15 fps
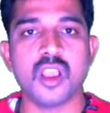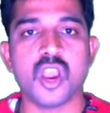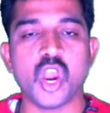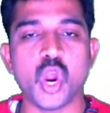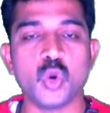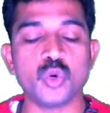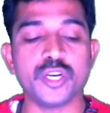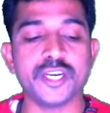
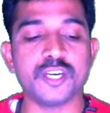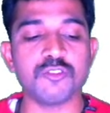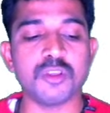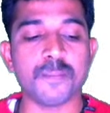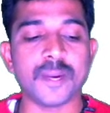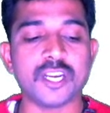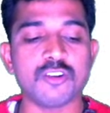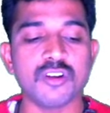How to retrieve the
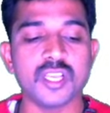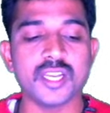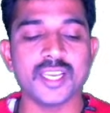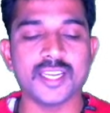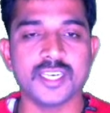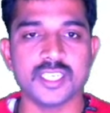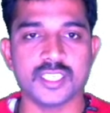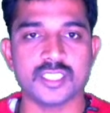particular
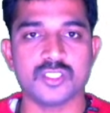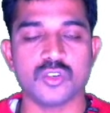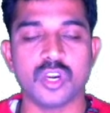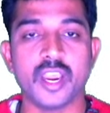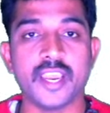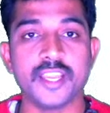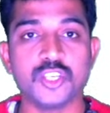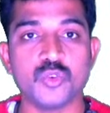address?
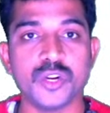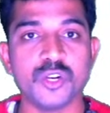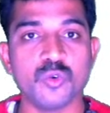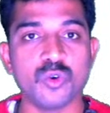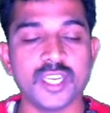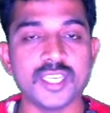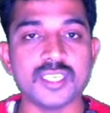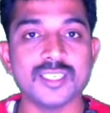I required
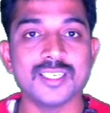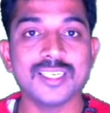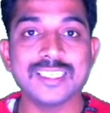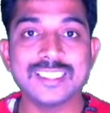only